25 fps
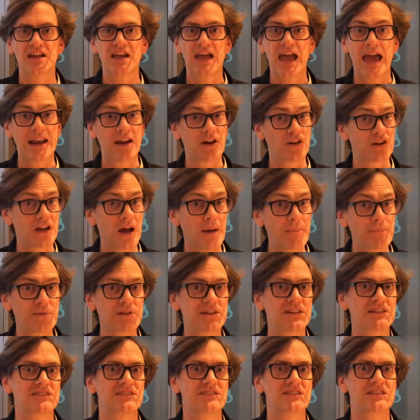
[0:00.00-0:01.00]
and how
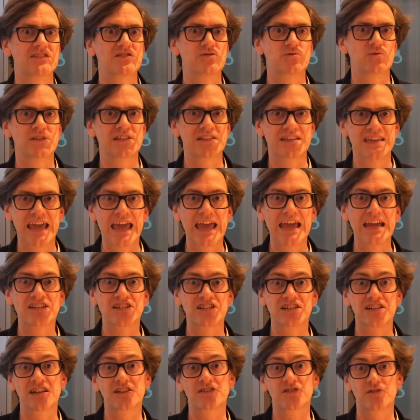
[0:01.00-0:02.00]
companies need to engage
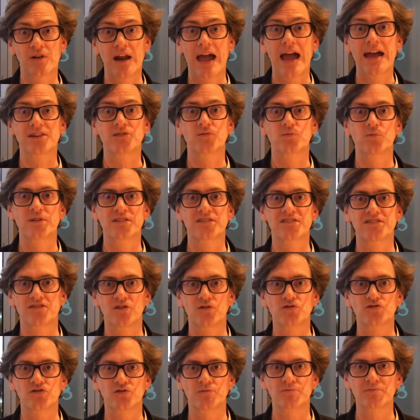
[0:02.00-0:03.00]
and interact with
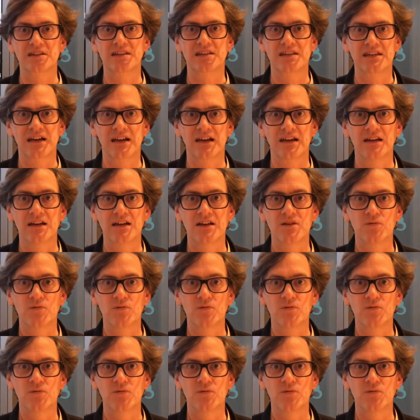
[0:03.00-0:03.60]
social media,